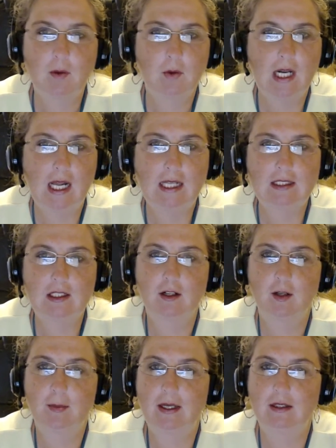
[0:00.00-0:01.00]
but we're not
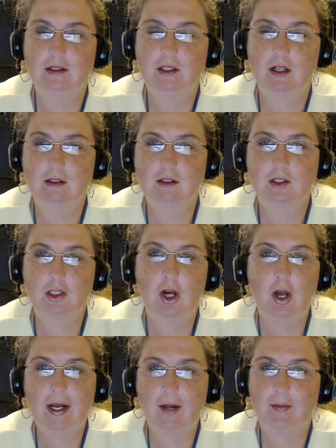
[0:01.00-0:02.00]

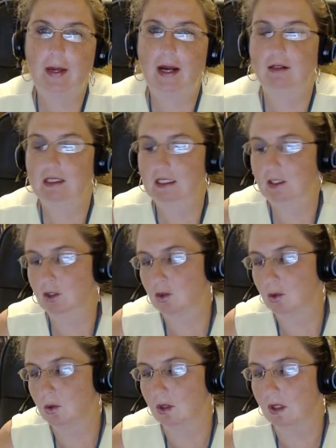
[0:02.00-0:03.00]
taught about in
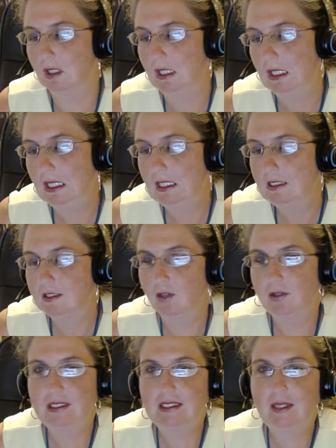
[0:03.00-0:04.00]
school.
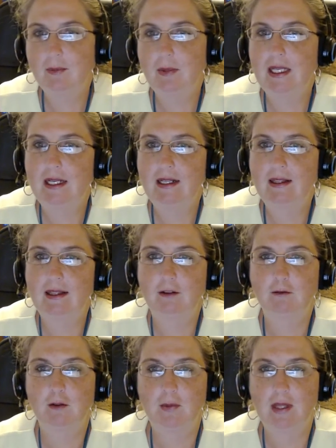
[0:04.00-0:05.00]
So this can be
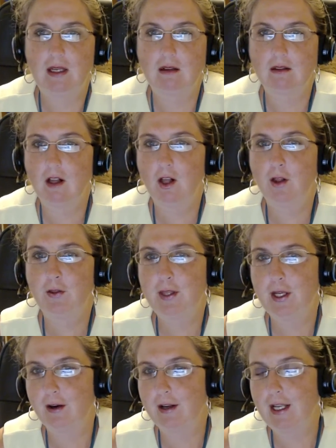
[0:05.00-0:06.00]
anything from the occult,
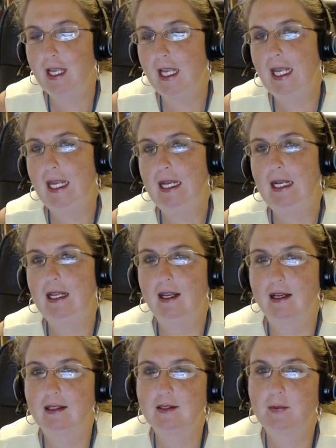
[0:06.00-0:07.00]
the arcane,
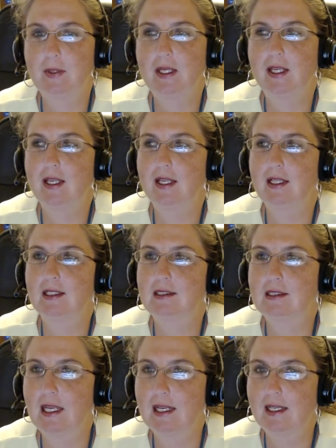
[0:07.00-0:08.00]
ESP,
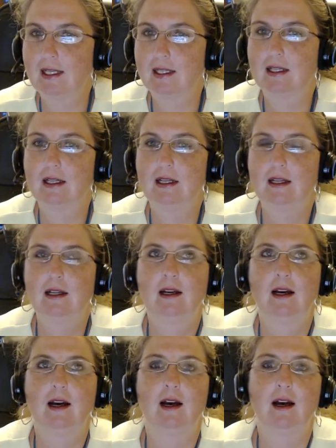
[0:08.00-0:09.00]
psychic,
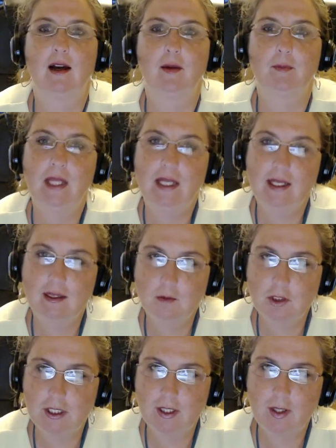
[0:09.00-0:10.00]

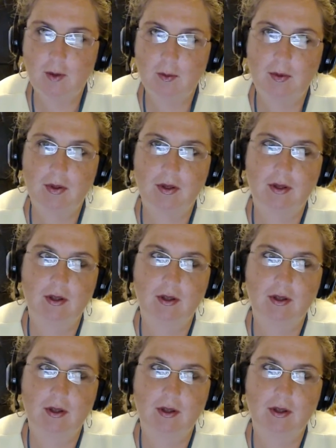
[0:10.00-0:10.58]
mediumship,